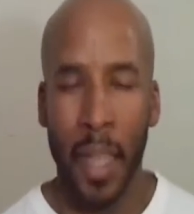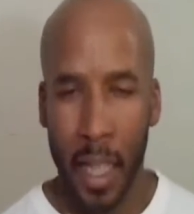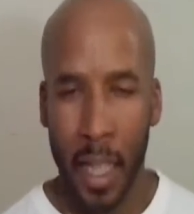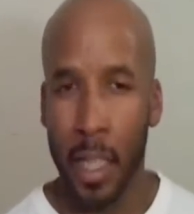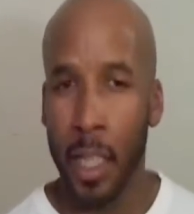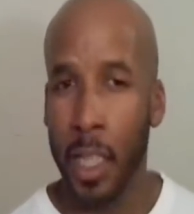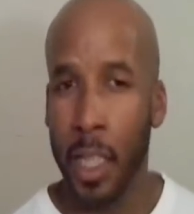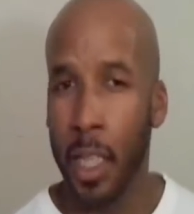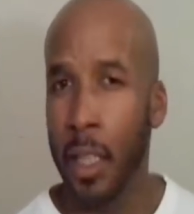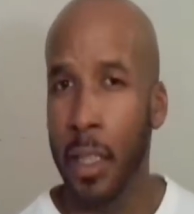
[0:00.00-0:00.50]

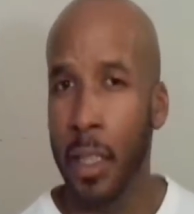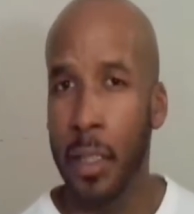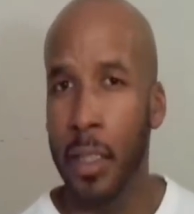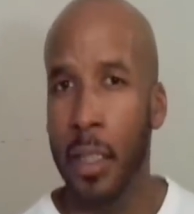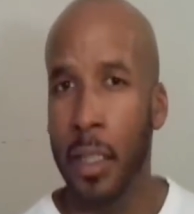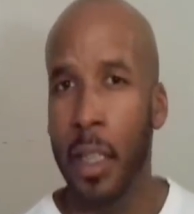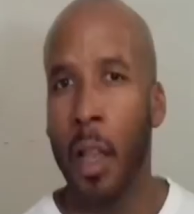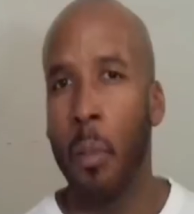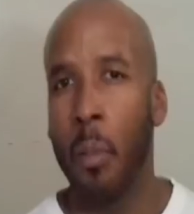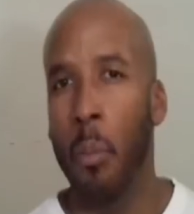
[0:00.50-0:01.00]
and he
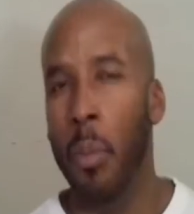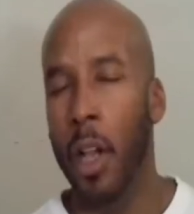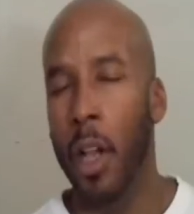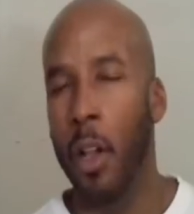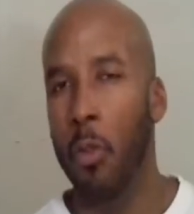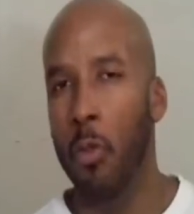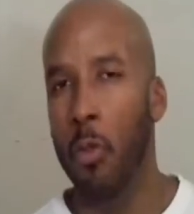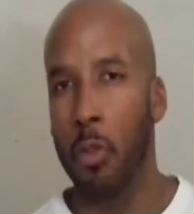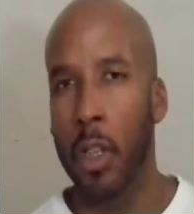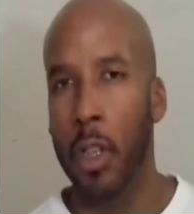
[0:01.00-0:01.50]
is,
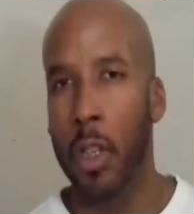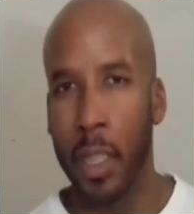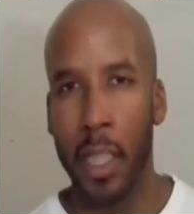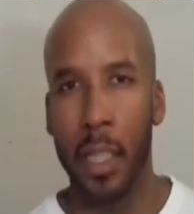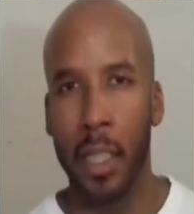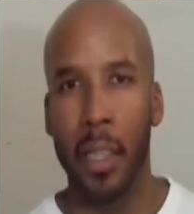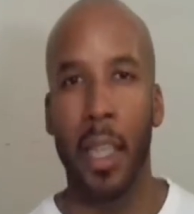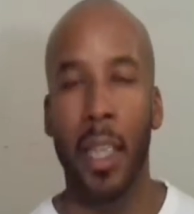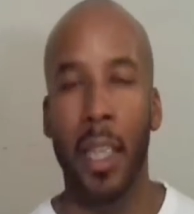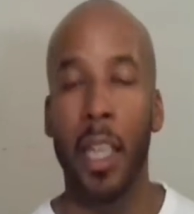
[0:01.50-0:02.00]
but
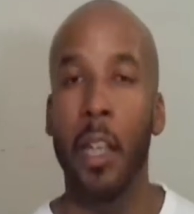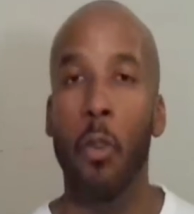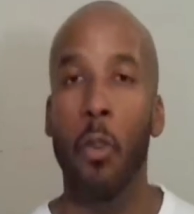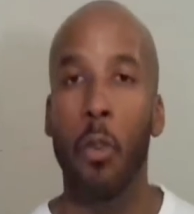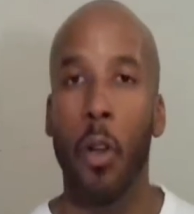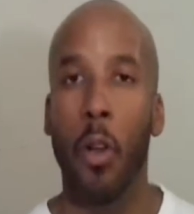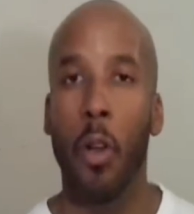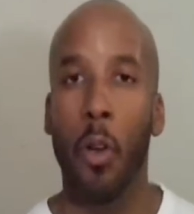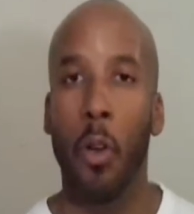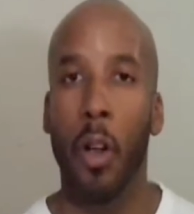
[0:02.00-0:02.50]
really the
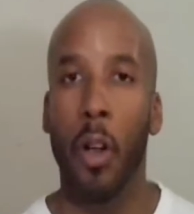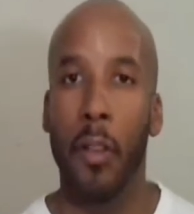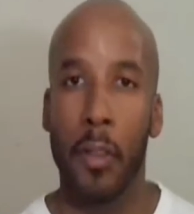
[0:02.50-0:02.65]
hero